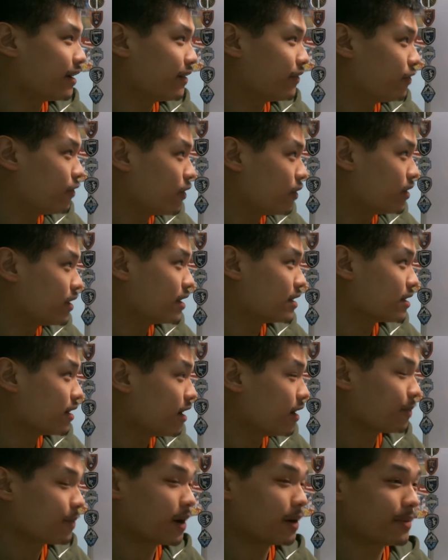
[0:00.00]
for this
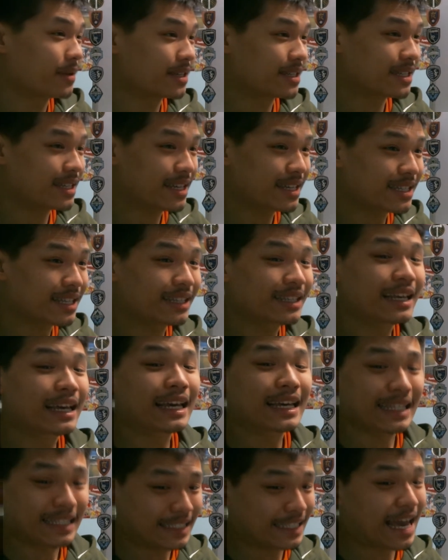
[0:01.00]
upcoming season,
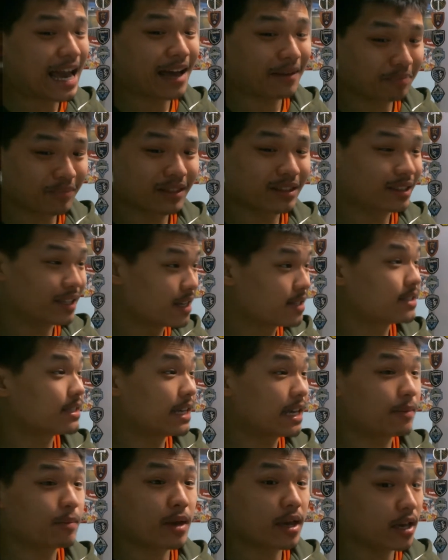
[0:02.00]
yeah, this
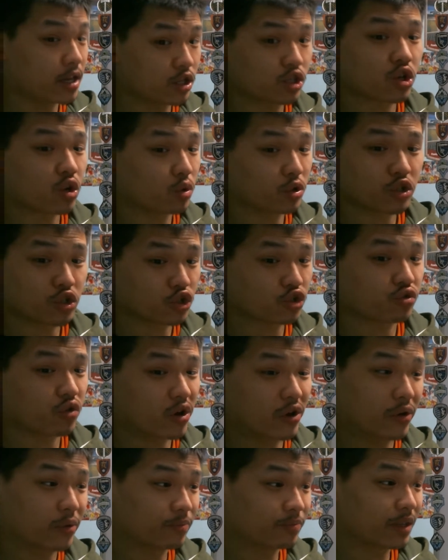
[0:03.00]
team is going to
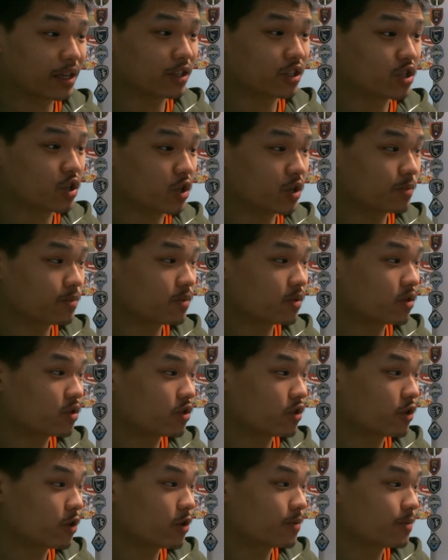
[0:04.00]
struggle in
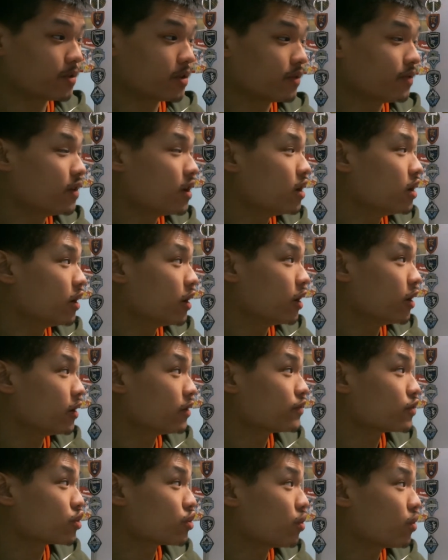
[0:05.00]
terms of
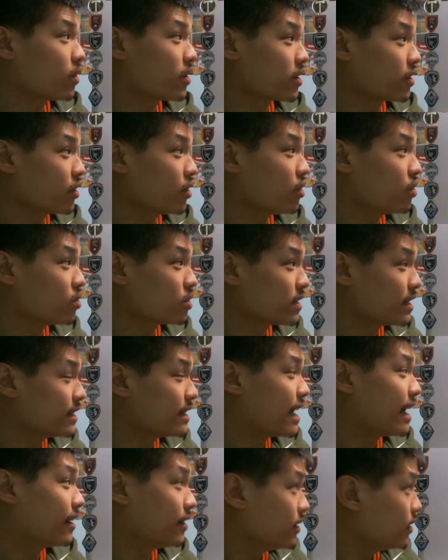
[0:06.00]
scoring goals. And
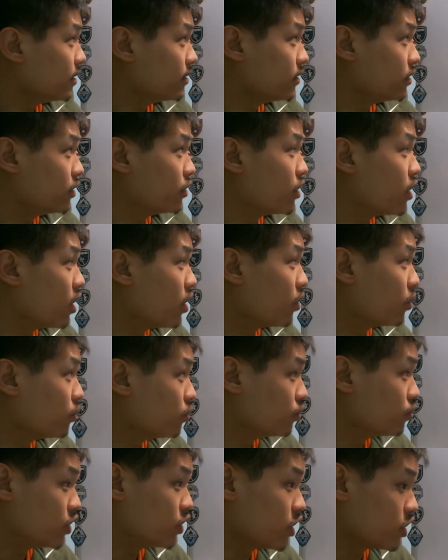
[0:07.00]
that, you know,
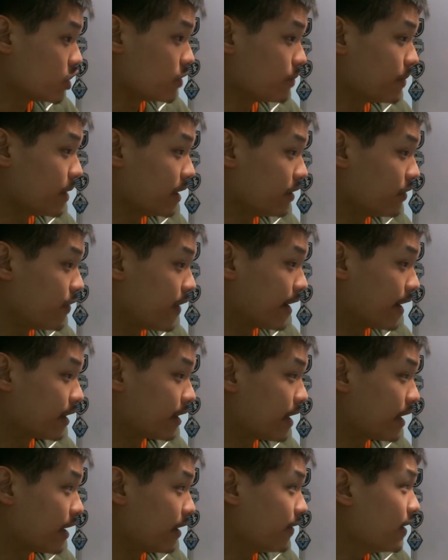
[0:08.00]
judging by the fact
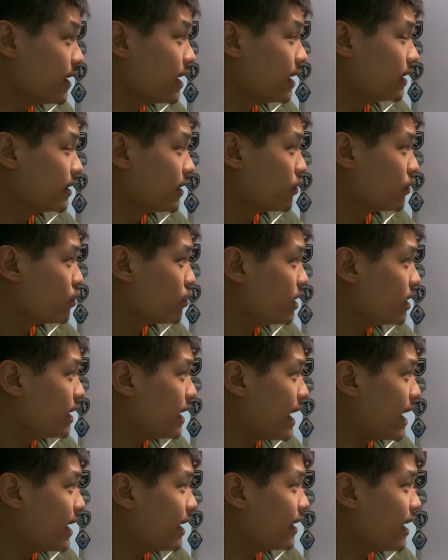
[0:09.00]
that they really
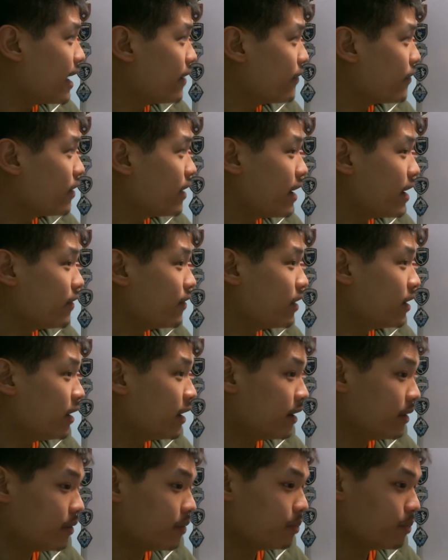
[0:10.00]
haven't
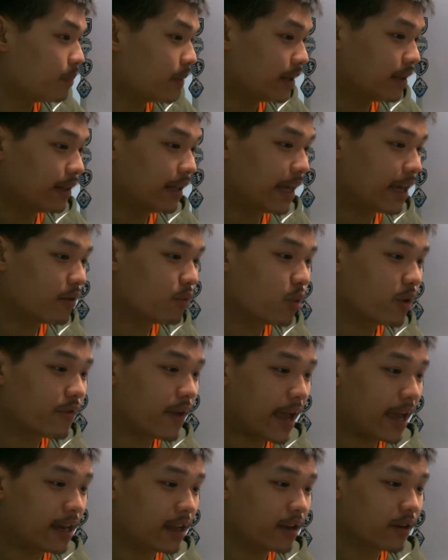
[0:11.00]
been linked with
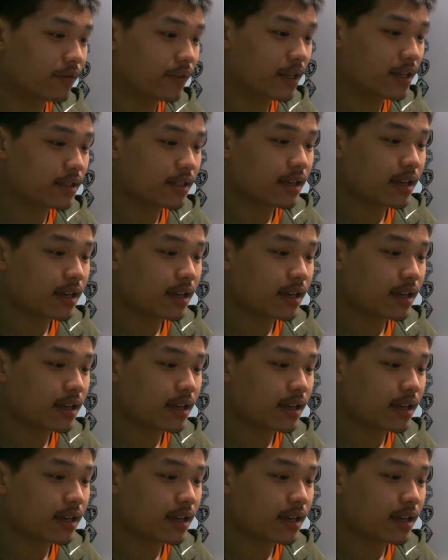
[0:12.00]
any of these